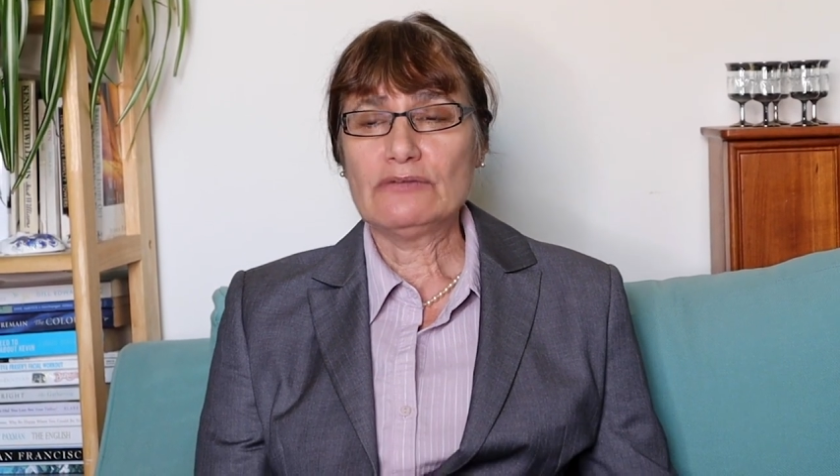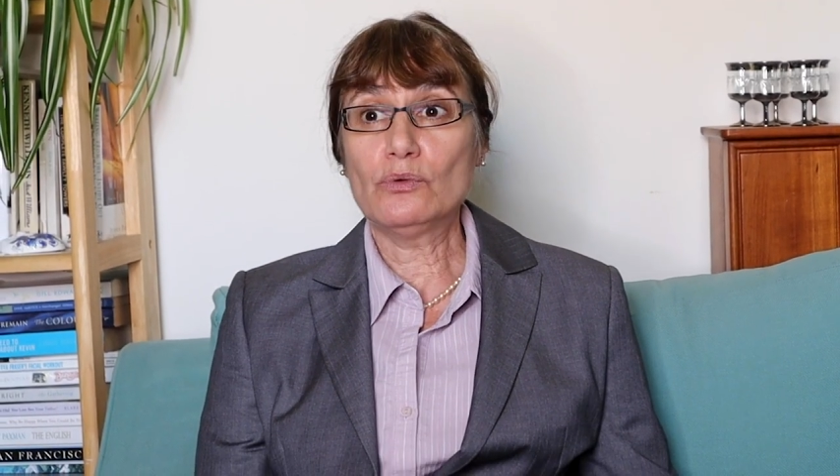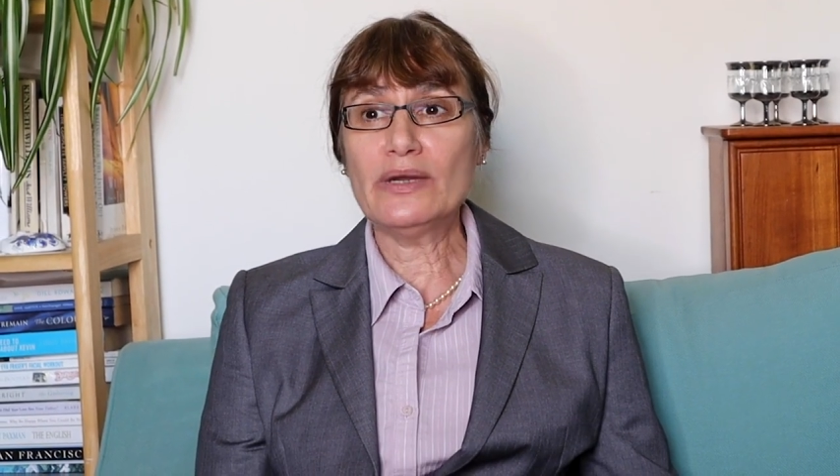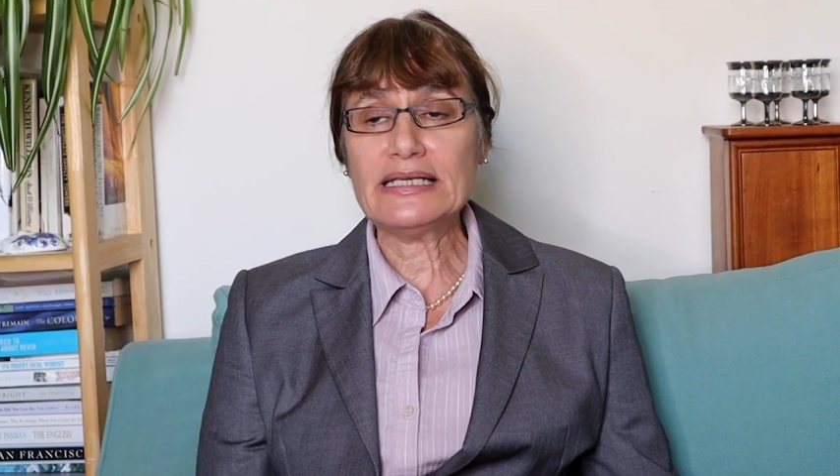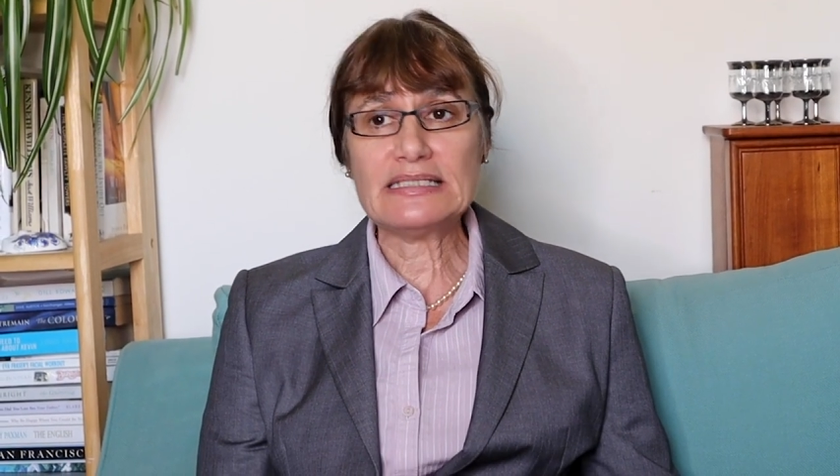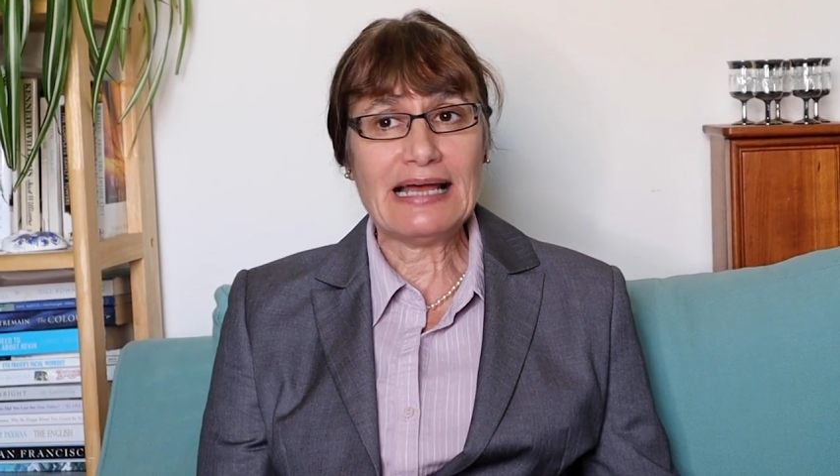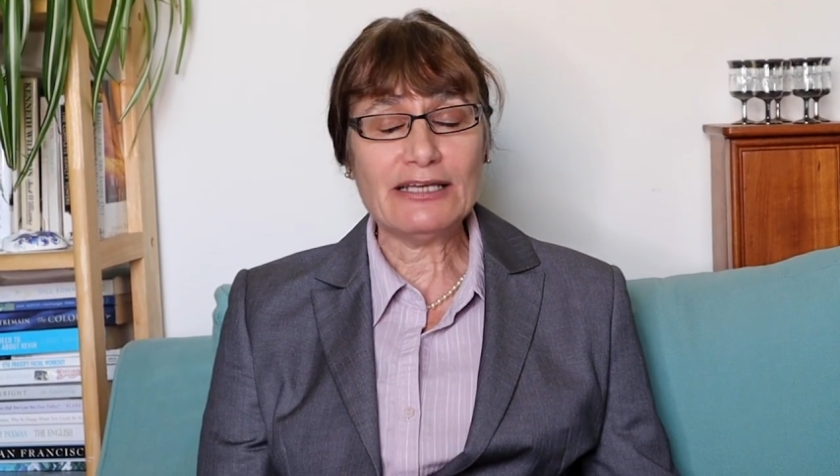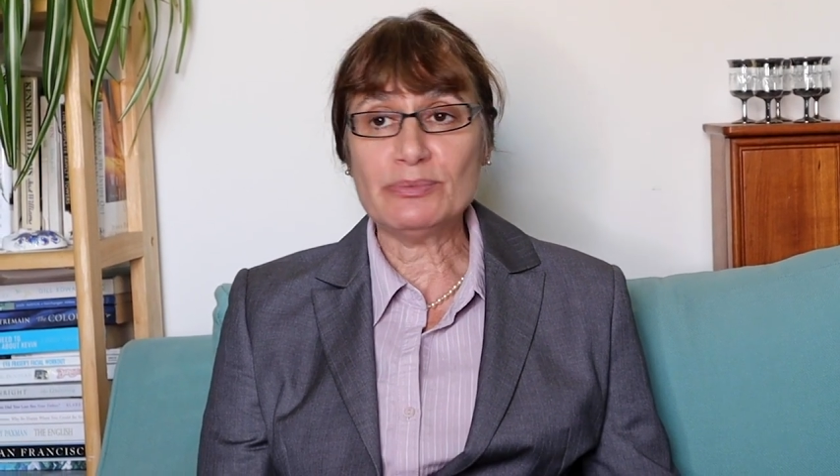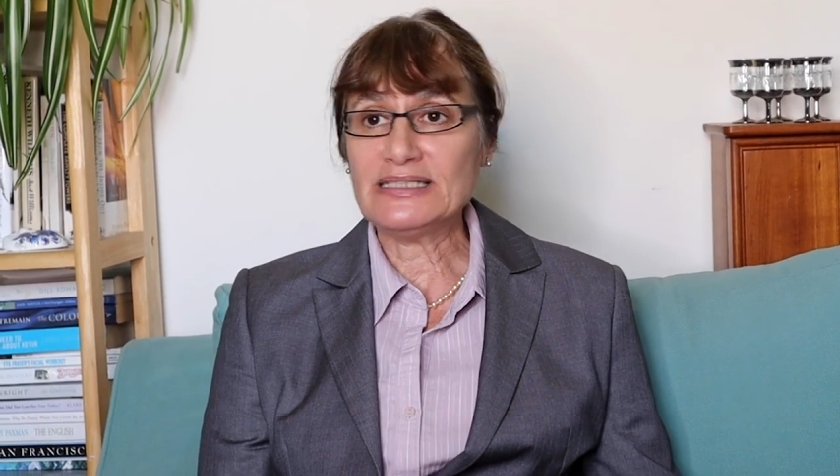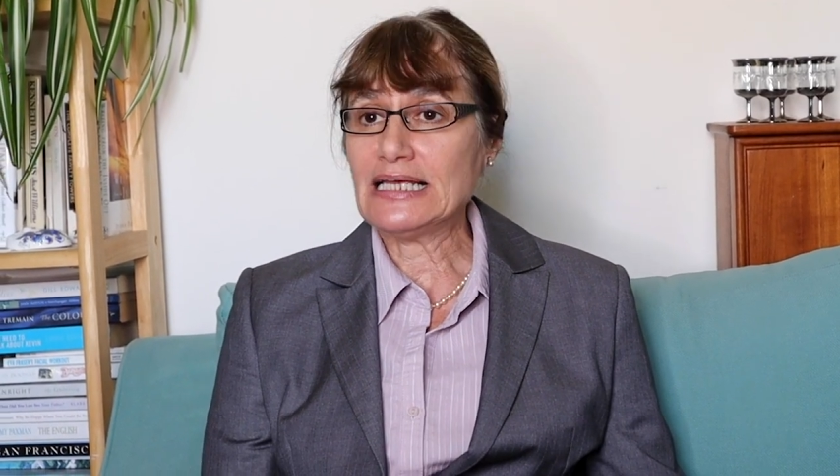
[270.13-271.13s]
For weeks
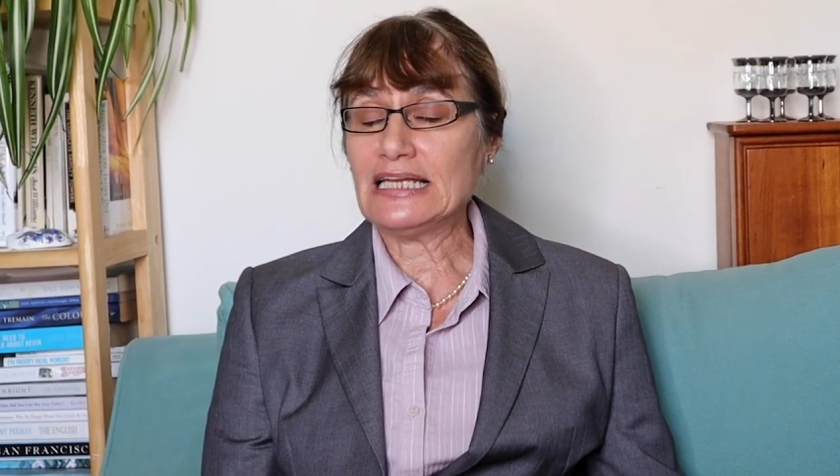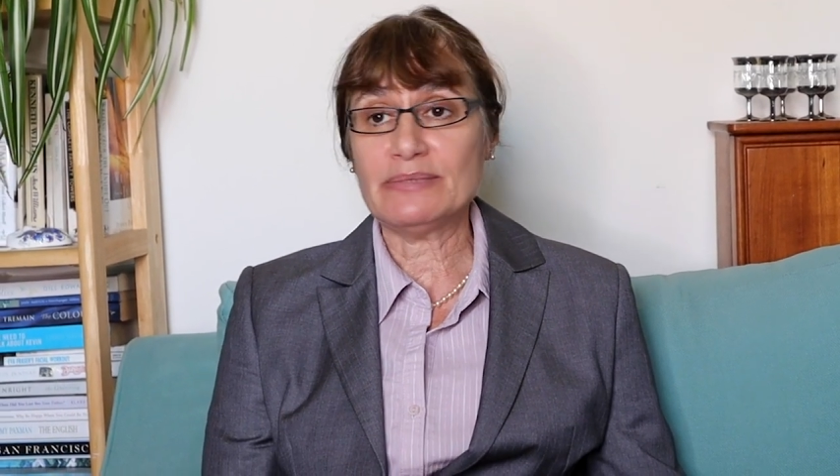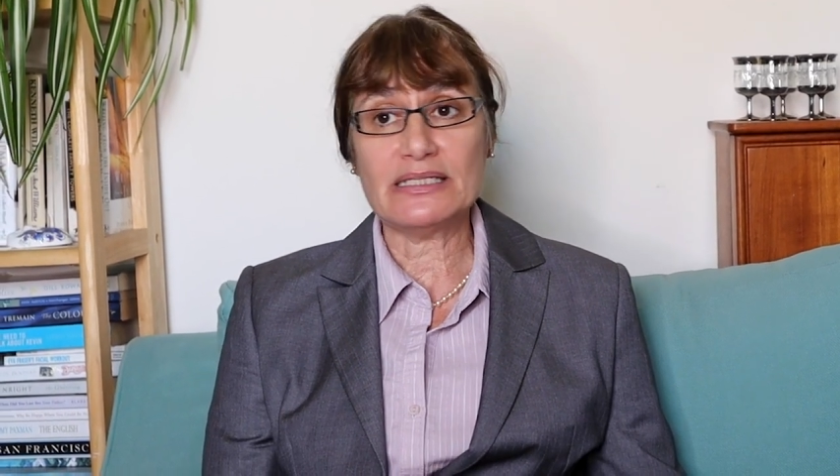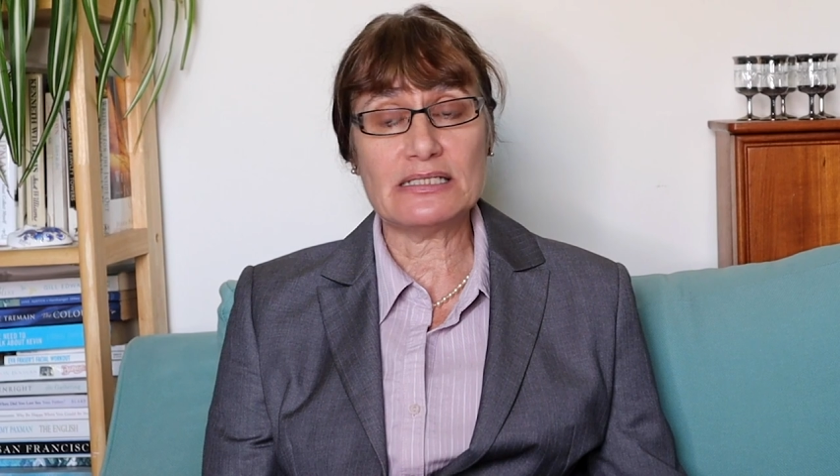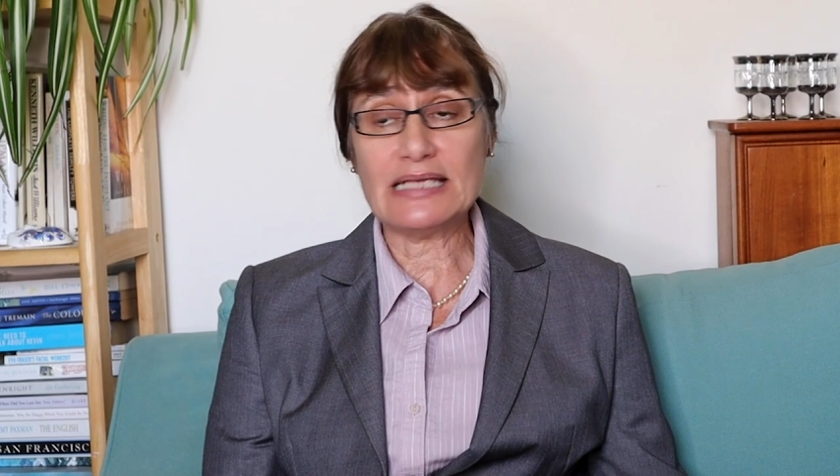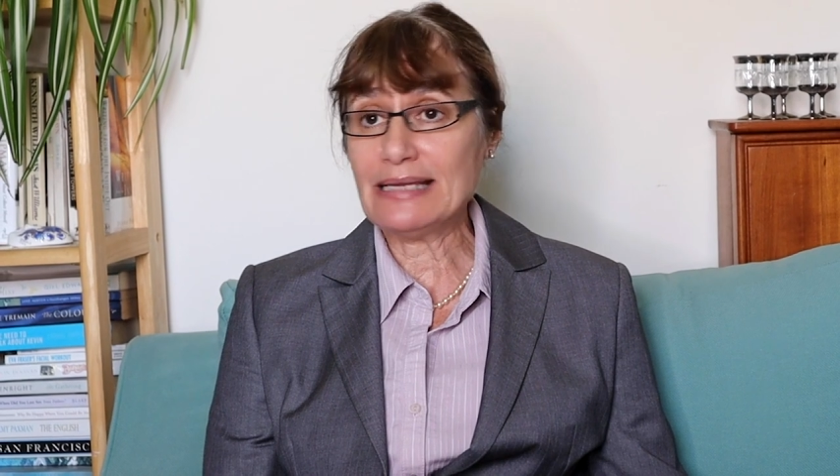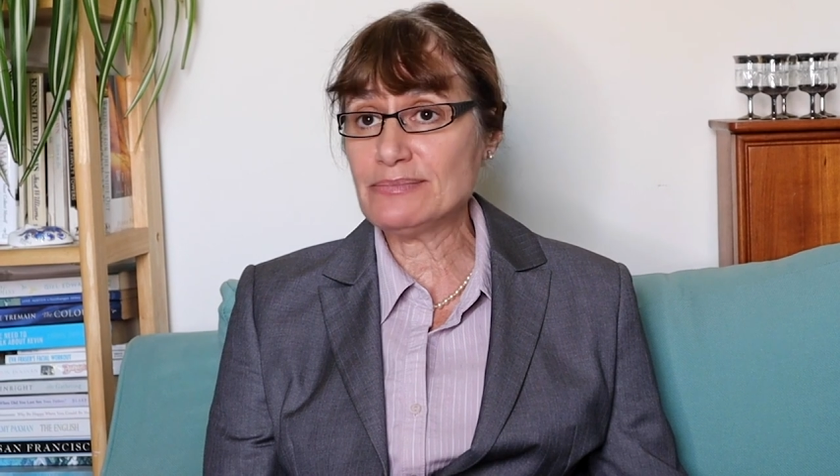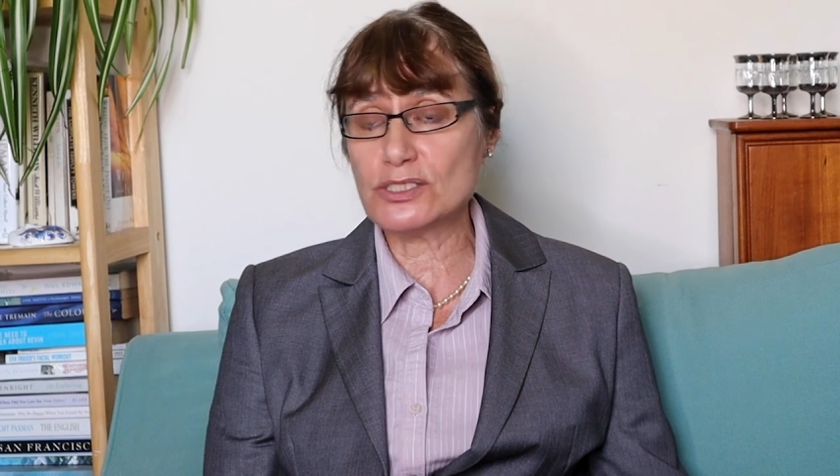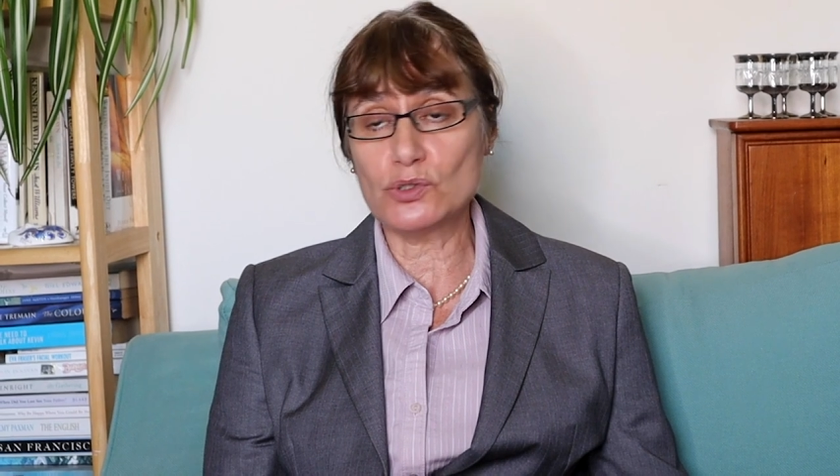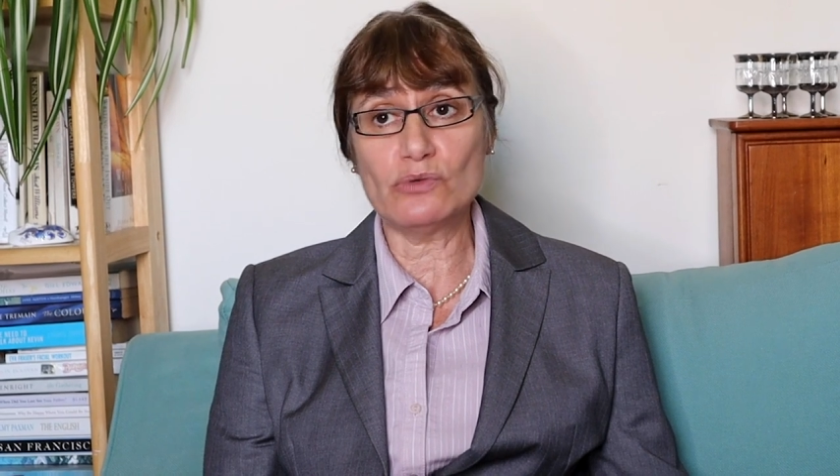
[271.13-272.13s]
now, you've been telling me the
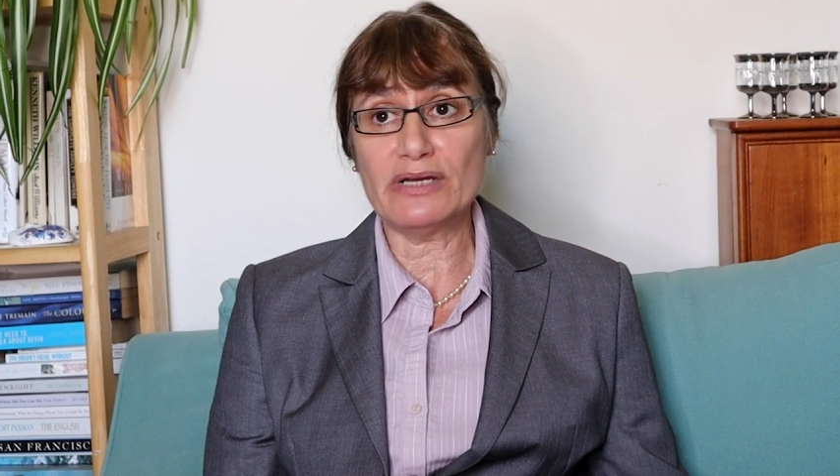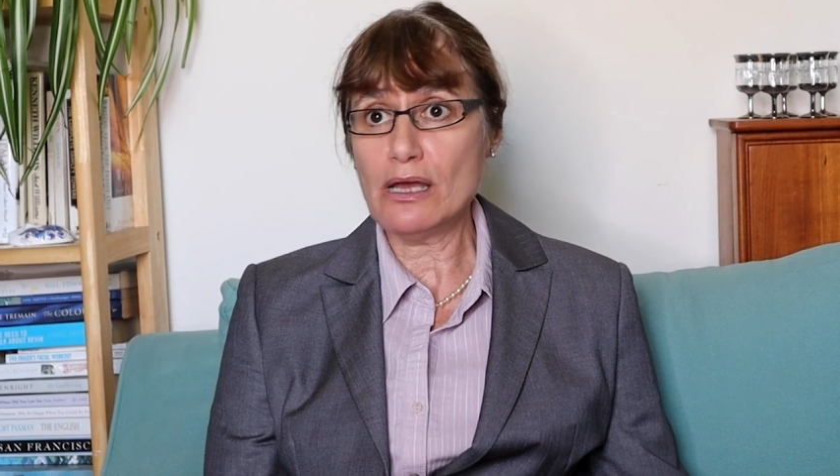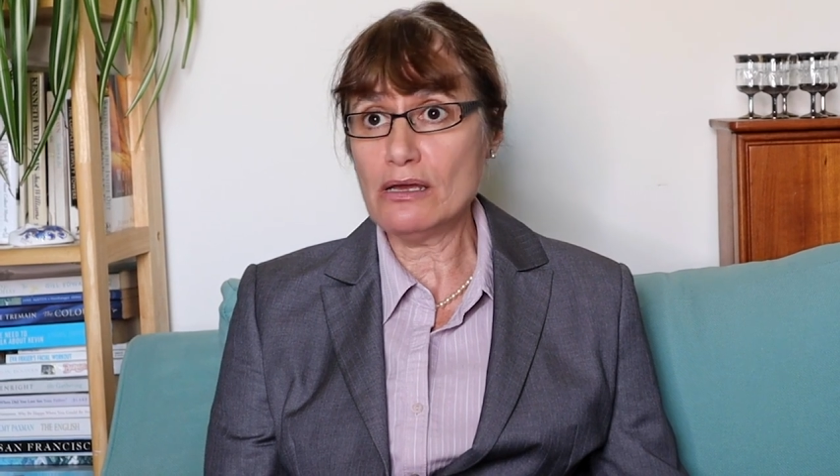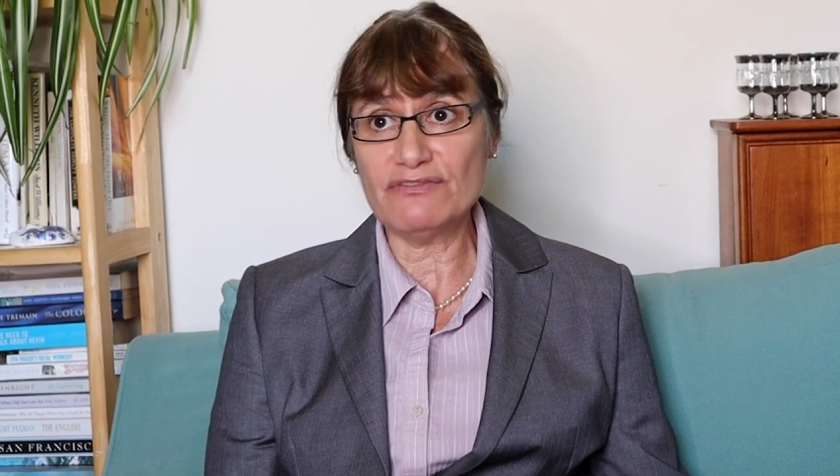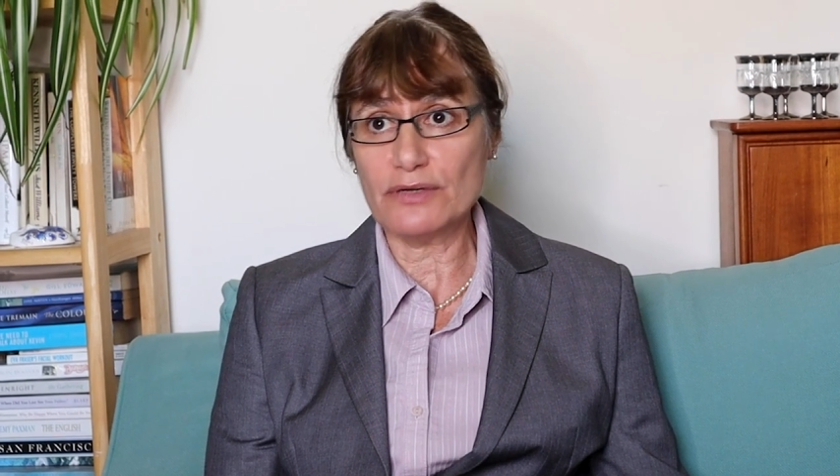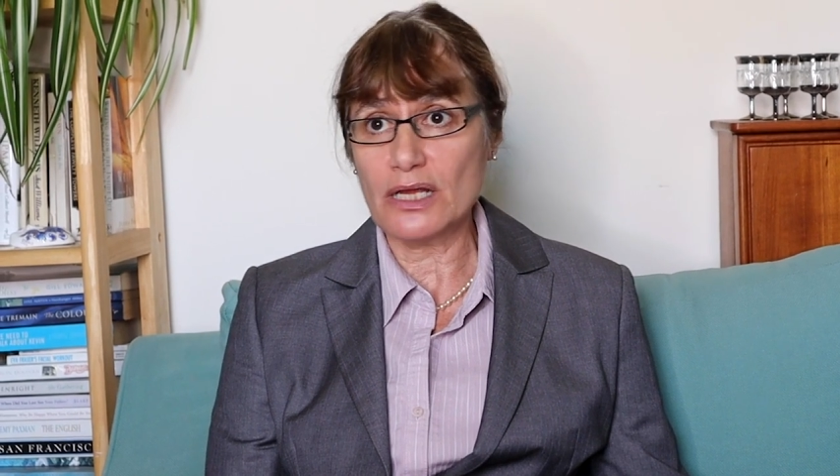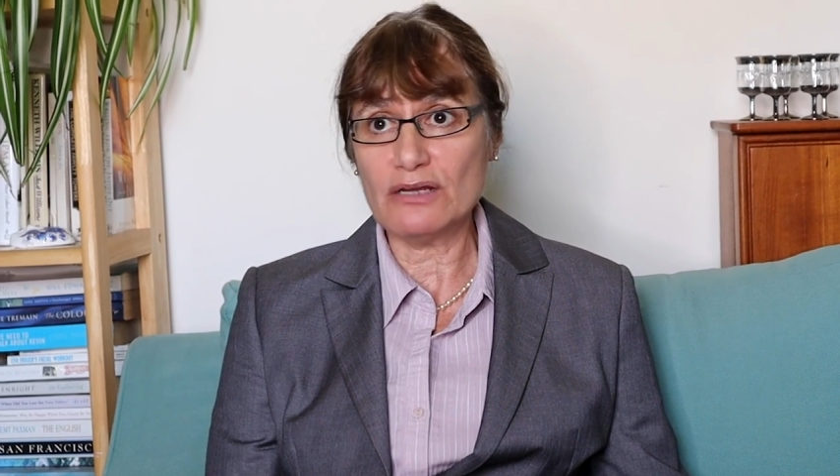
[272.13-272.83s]
same story over